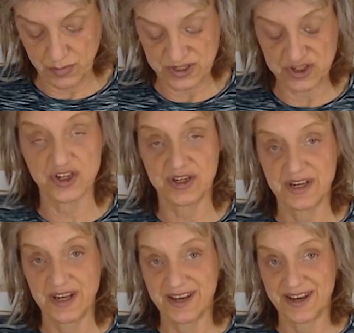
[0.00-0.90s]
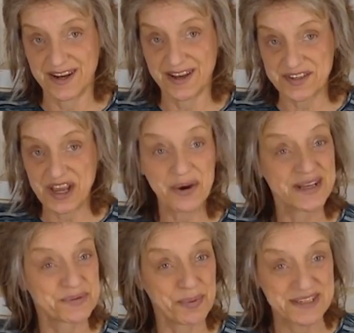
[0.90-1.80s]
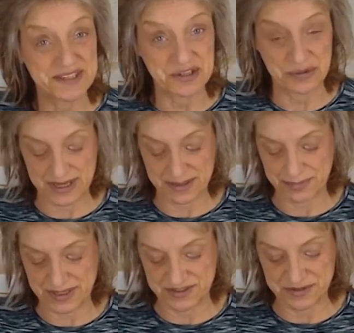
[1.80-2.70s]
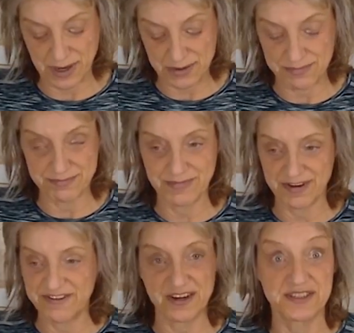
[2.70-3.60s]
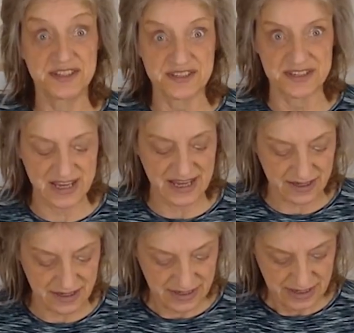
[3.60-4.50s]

which I'll have to go elsewhere to do that because the, my, my vice isn't here.